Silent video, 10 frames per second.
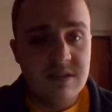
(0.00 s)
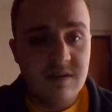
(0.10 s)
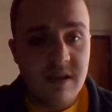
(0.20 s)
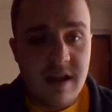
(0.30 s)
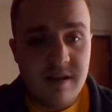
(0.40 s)

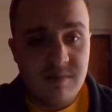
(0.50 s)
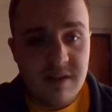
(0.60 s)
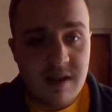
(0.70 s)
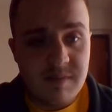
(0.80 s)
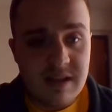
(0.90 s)
So that
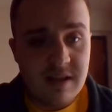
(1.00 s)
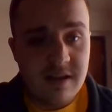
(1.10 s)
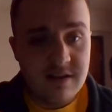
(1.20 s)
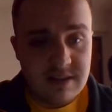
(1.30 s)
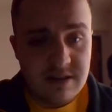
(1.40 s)
meant
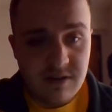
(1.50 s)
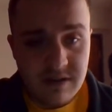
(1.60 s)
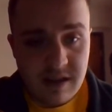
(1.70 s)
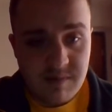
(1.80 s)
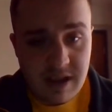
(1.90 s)
they still
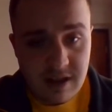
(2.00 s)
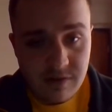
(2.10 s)
didn't make